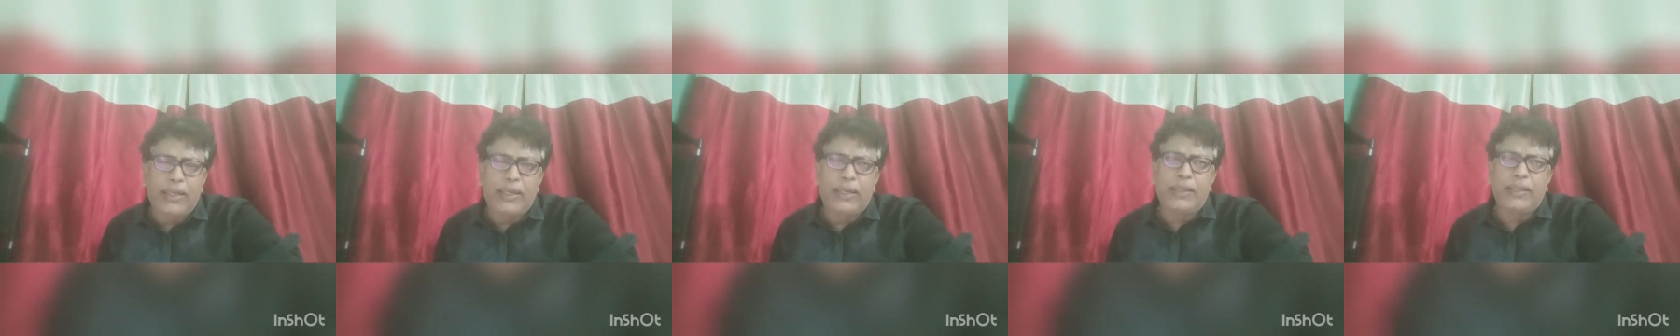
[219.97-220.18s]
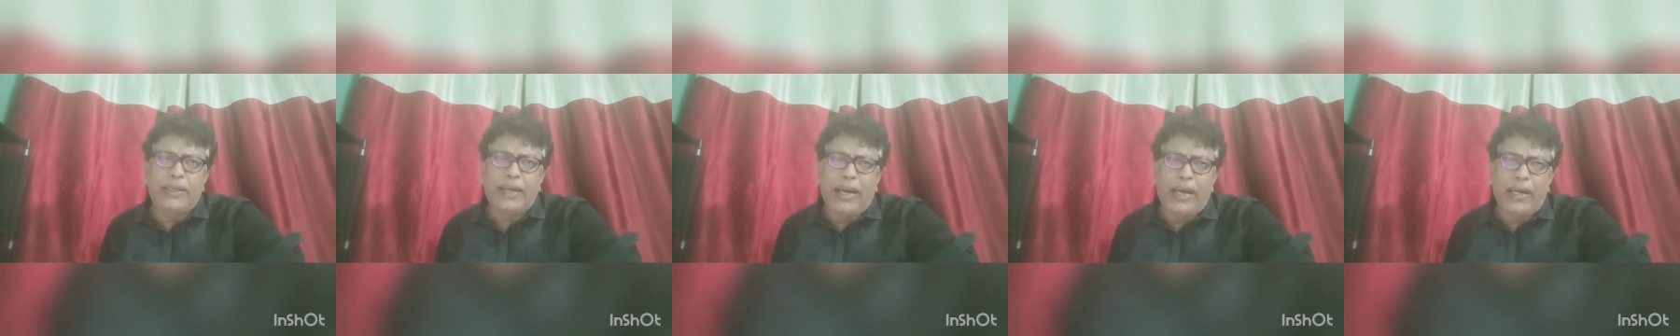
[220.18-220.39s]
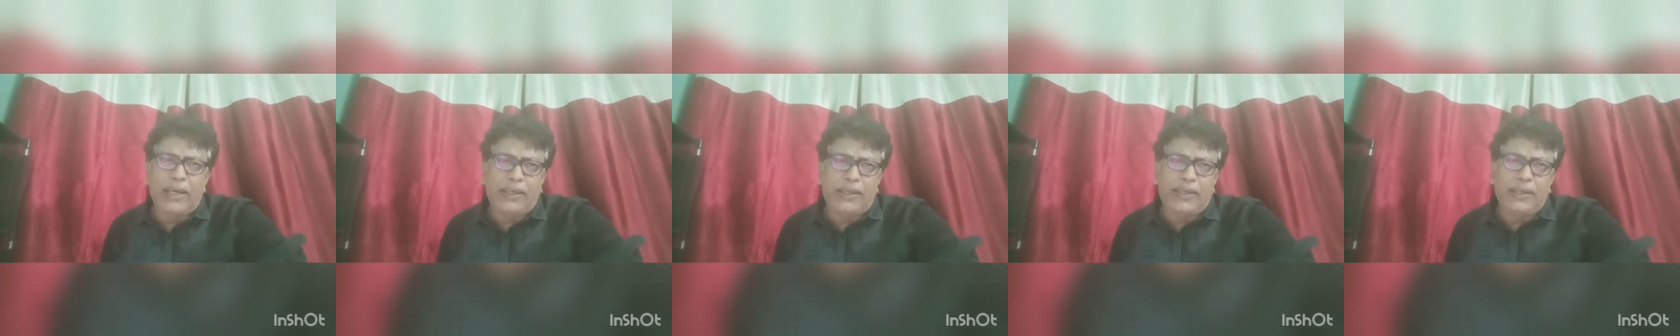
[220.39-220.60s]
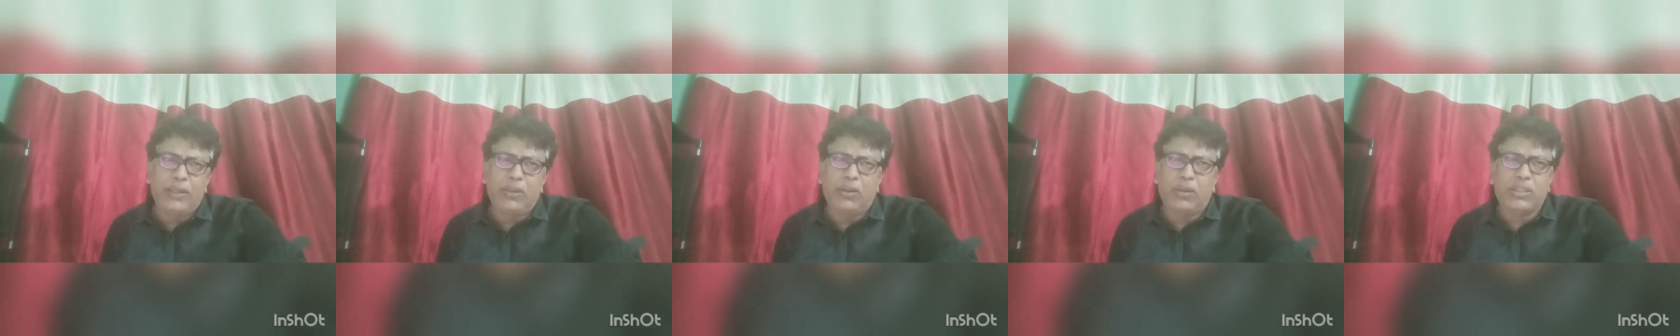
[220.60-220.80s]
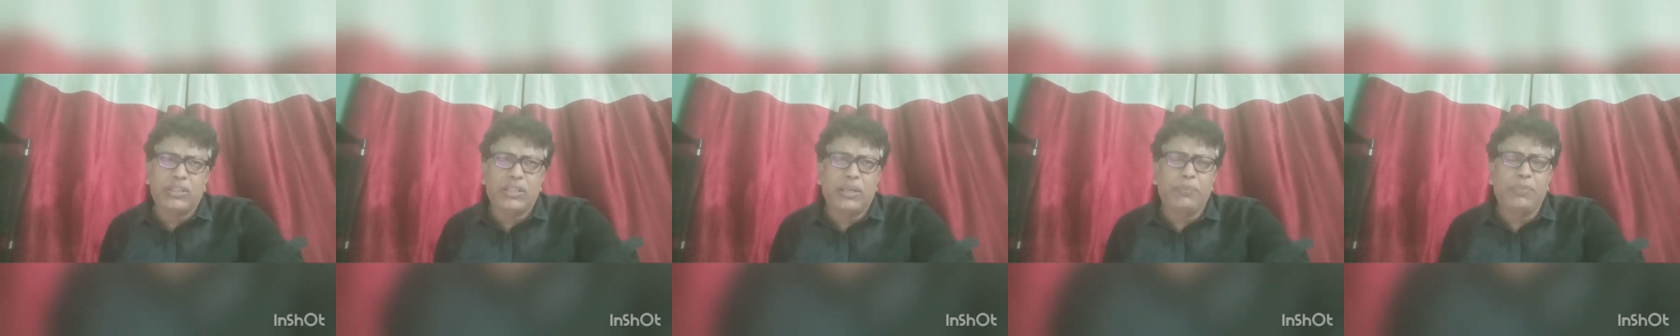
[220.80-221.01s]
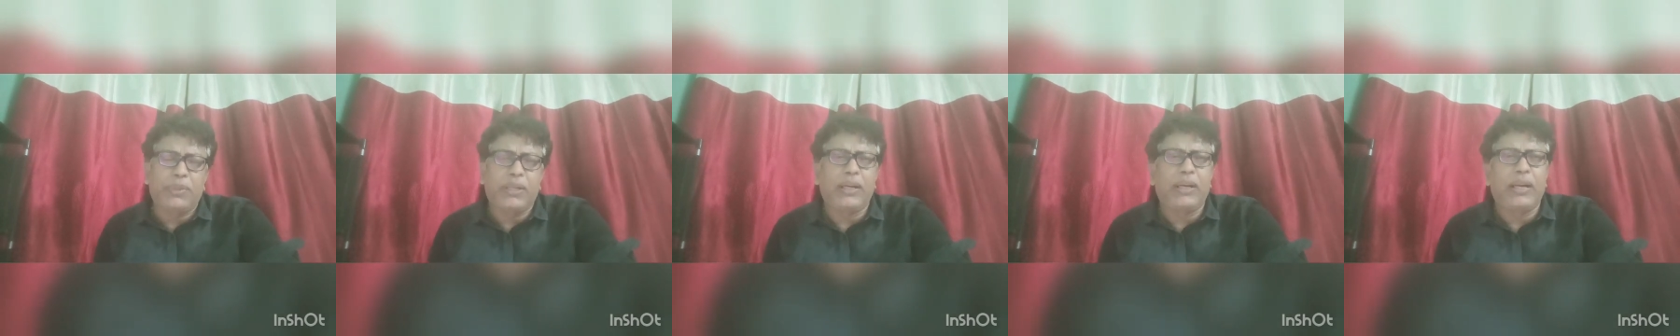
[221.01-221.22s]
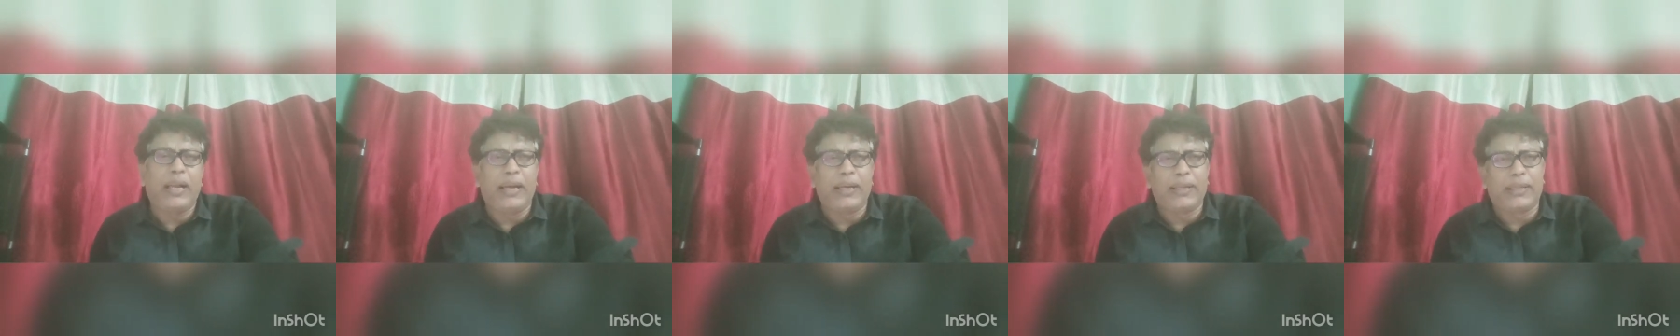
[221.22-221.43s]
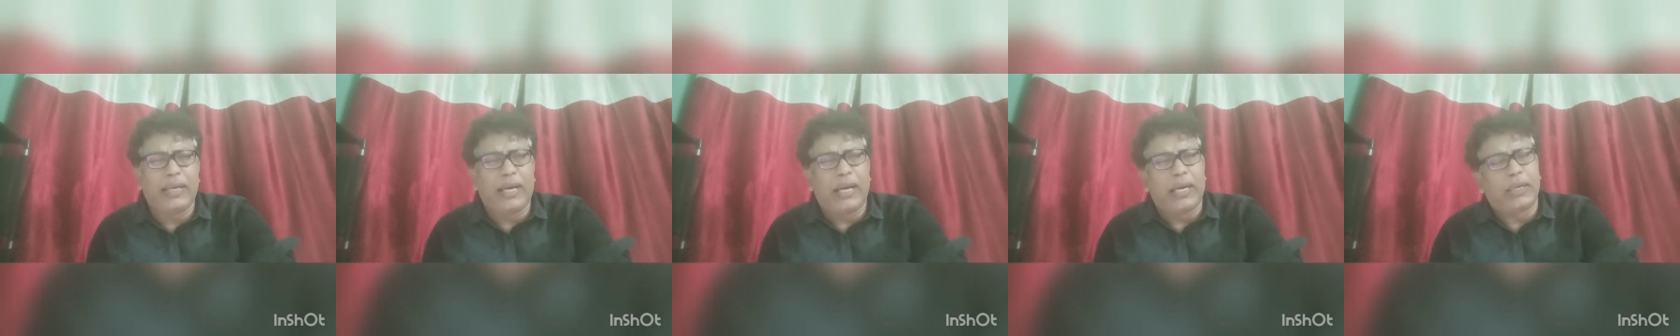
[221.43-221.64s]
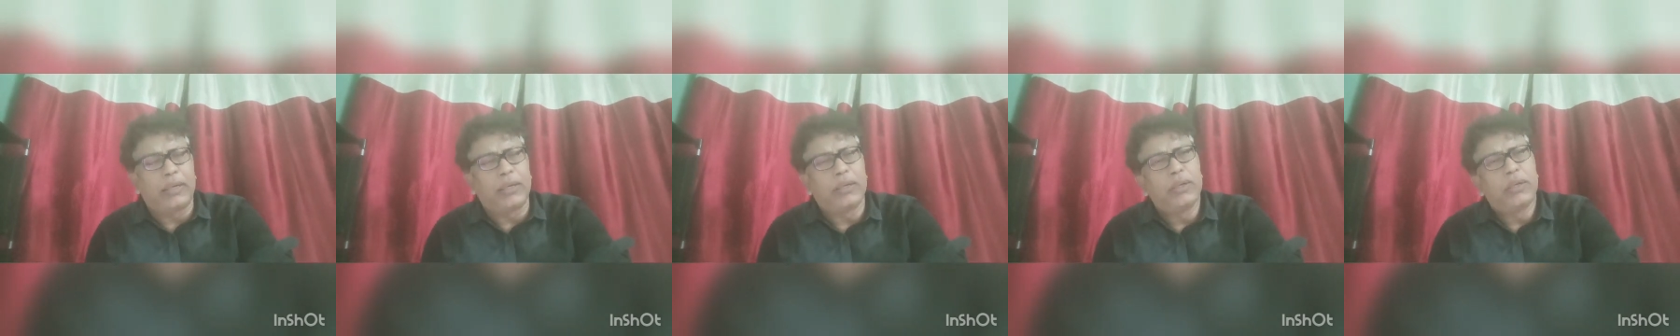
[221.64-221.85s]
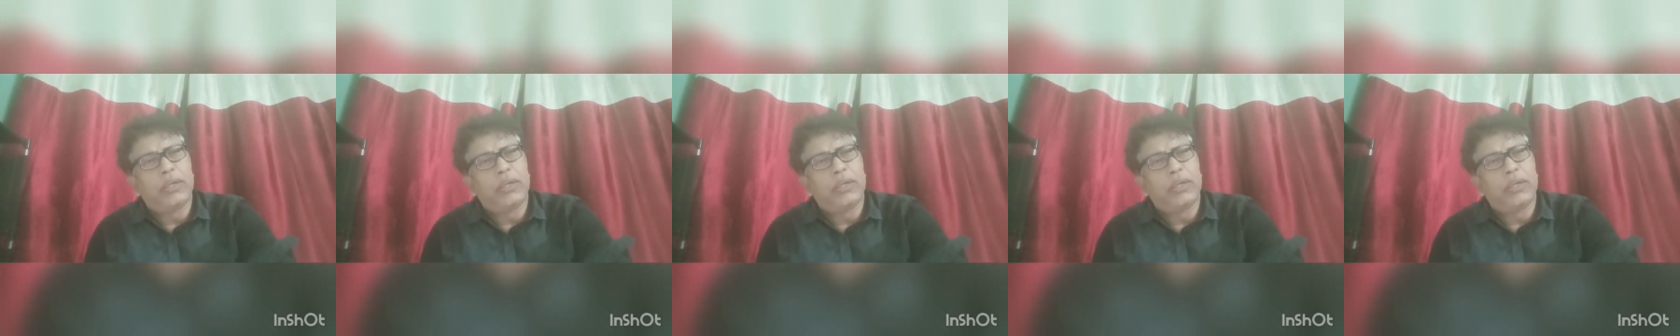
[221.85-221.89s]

entity or something like that.